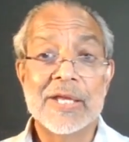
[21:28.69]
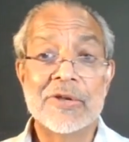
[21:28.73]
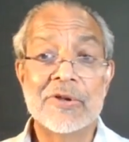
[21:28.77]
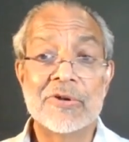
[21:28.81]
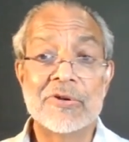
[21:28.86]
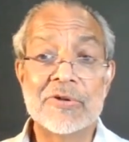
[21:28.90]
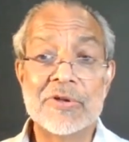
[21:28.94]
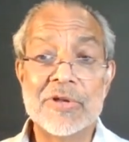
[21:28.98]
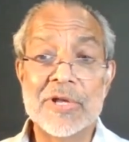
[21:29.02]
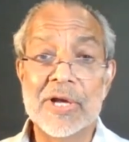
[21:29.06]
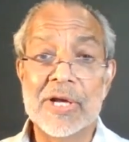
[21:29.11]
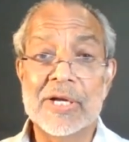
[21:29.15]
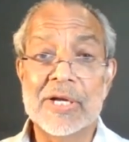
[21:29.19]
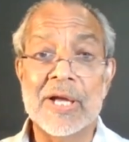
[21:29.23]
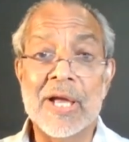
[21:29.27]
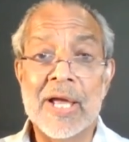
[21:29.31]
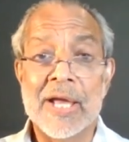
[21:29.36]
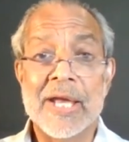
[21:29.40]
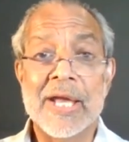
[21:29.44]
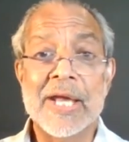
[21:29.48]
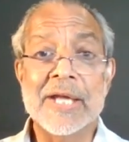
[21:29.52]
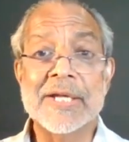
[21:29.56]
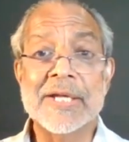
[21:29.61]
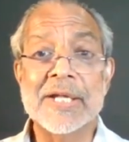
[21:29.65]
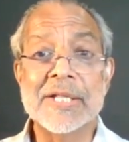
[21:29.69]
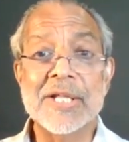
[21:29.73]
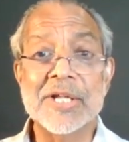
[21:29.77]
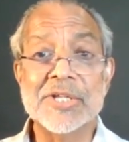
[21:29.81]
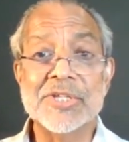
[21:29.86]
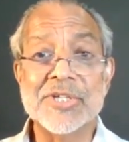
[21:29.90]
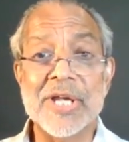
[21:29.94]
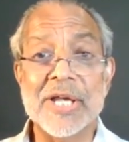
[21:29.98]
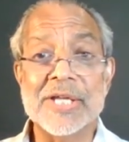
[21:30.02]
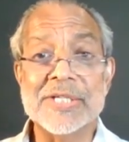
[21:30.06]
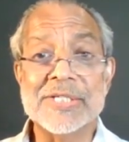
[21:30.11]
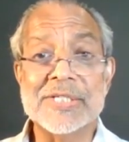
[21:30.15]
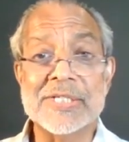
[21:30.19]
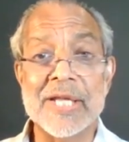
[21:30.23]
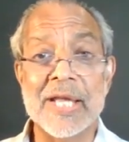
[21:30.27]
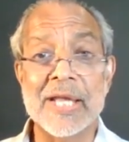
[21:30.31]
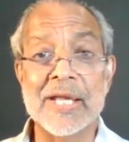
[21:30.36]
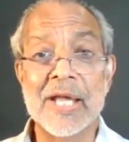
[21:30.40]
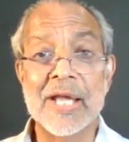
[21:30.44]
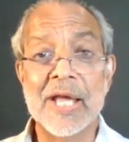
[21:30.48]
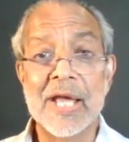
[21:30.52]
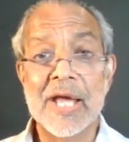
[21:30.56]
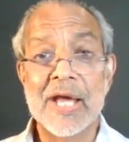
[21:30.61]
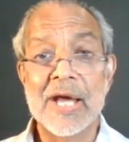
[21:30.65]
You know, you're hit in the chest,
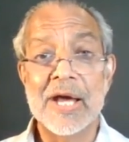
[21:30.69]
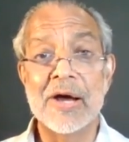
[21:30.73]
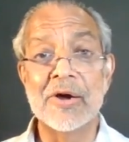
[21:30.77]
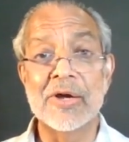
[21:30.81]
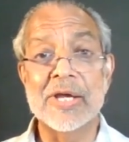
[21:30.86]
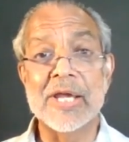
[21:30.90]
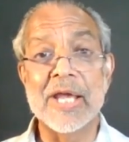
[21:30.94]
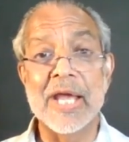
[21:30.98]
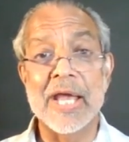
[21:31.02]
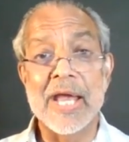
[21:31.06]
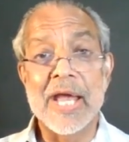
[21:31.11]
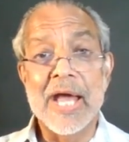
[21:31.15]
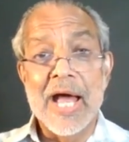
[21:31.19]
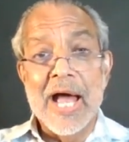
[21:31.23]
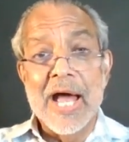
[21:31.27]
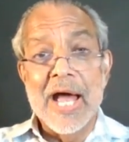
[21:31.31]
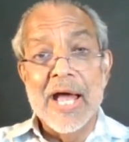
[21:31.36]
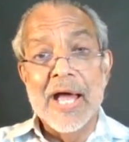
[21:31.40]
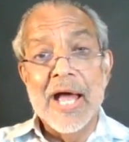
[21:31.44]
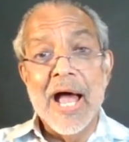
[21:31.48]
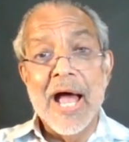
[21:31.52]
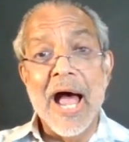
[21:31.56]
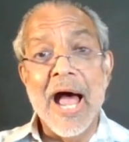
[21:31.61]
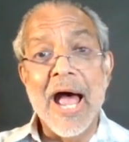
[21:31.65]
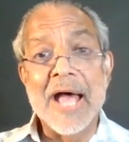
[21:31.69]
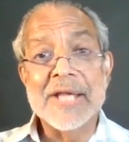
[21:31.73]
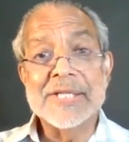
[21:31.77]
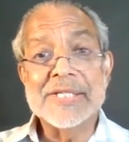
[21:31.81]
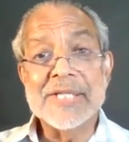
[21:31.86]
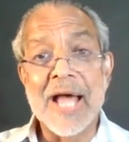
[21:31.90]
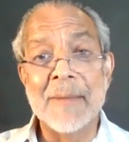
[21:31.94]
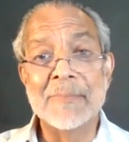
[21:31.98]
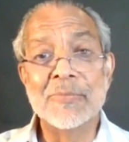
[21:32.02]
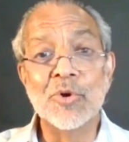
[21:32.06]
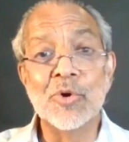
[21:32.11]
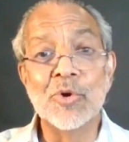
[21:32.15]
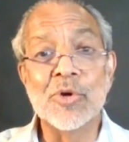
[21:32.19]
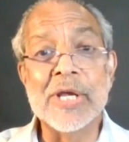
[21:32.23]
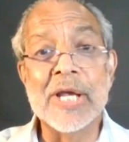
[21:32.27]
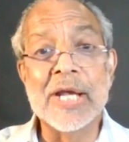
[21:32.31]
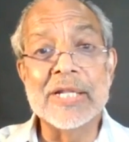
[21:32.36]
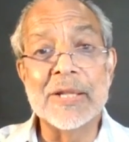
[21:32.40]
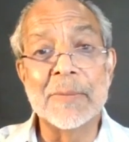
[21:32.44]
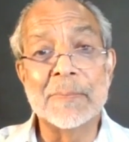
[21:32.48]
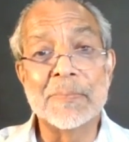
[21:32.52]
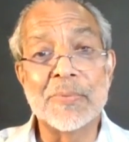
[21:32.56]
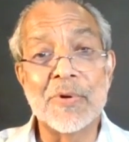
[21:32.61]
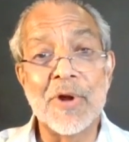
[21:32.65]
saying, "Okay, I, I'm
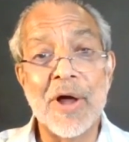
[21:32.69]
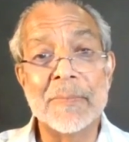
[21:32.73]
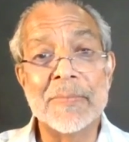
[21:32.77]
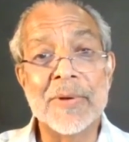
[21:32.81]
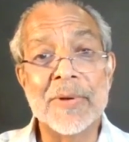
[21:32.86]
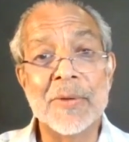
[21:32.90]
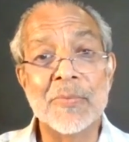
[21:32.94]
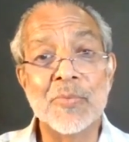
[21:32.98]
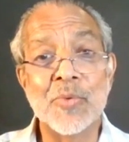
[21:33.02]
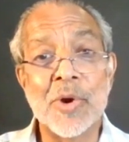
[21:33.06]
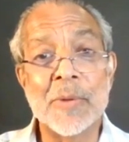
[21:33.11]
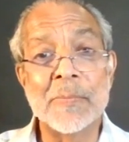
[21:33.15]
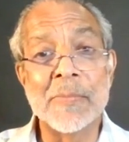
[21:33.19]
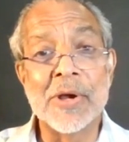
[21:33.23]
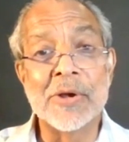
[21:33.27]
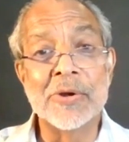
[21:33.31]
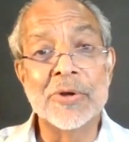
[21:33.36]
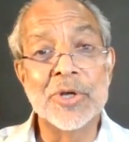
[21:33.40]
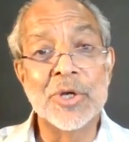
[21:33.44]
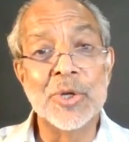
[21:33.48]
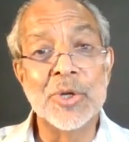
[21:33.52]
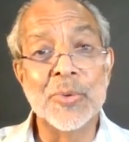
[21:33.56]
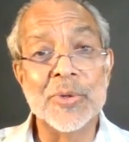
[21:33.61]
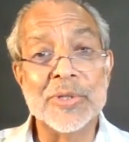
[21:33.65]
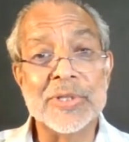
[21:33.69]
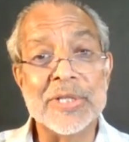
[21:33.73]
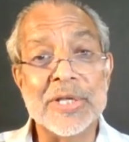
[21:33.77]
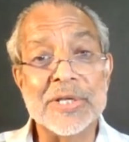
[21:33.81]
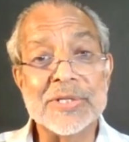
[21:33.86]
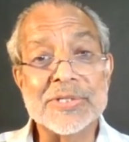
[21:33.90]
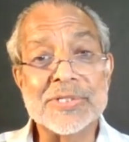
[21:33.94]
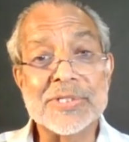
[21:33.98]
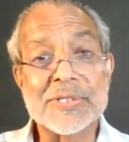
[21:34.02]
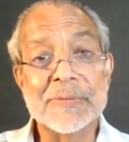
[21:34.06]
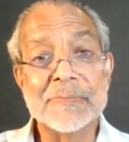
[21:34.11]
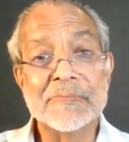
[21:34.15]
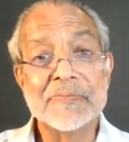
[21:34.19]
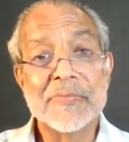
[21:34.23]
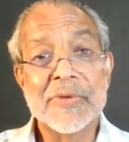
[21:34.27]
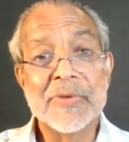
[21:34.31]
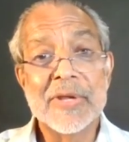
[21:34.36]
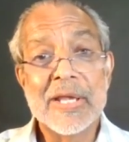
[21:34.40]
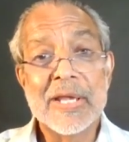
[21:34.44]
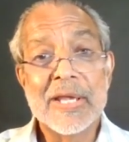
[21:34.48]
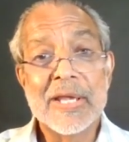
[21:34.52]
looking at the problem. What am I going to do with this?